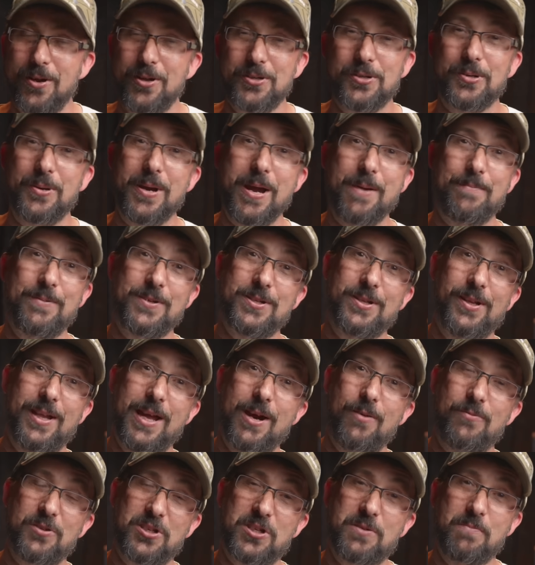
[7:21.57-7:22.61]
Also happens a
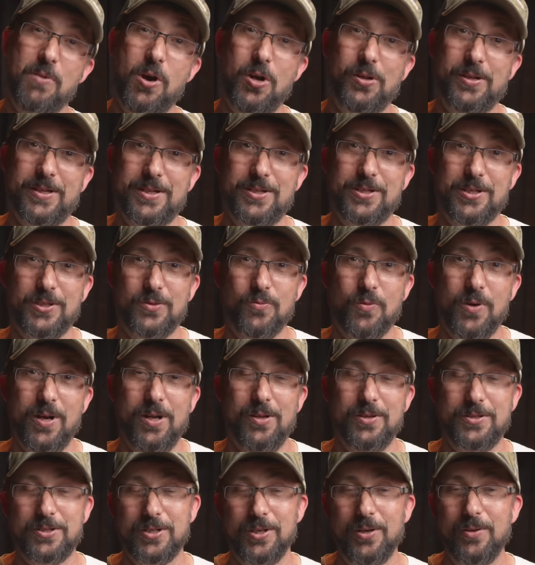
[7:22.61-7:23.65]
lot with smallies as
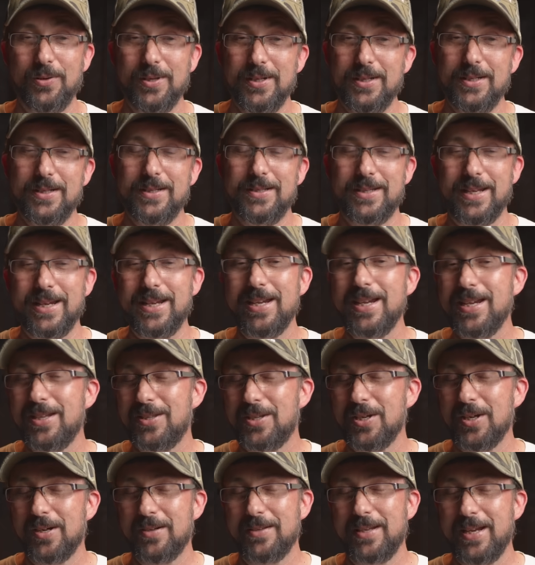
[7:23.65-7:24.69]
well. So they
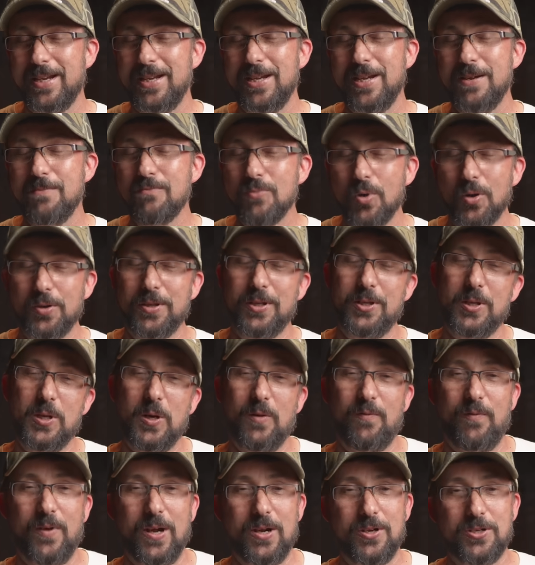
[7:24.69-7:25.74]
eat more than
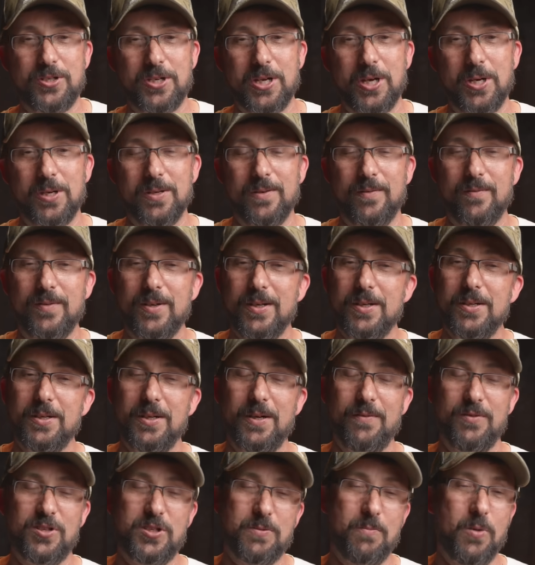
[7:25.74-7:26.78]
their fair share of
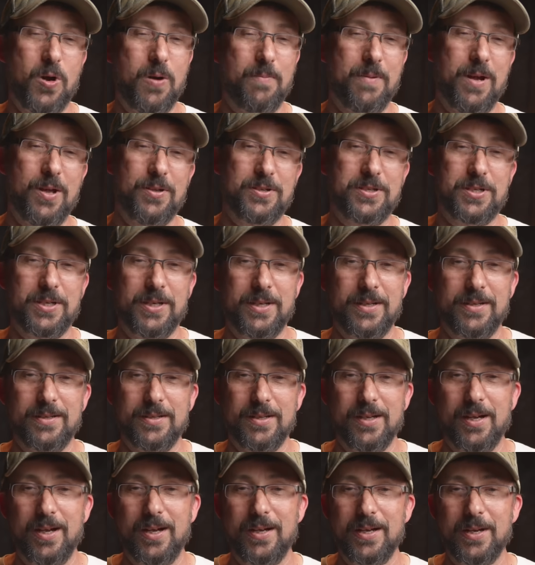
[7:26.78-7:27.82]
smallmouths and
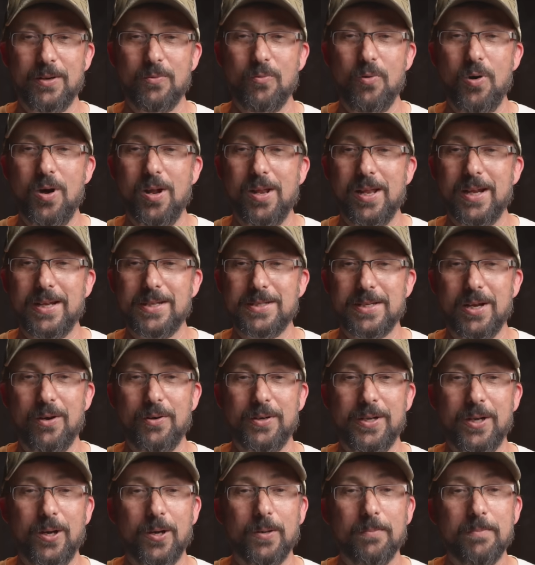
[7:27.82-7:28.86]
walleyes
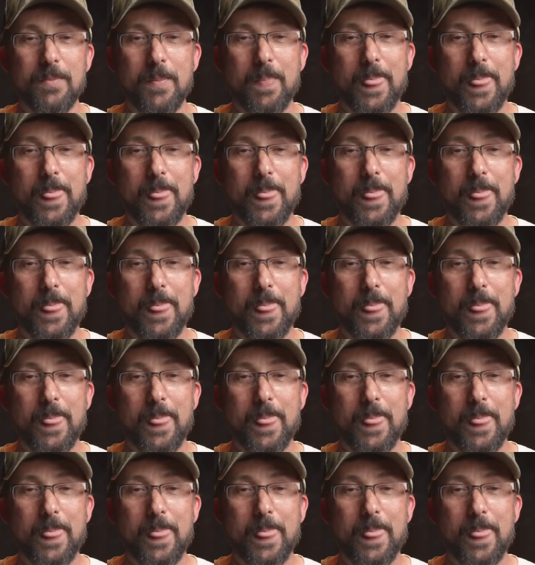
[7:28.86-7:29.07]
out here.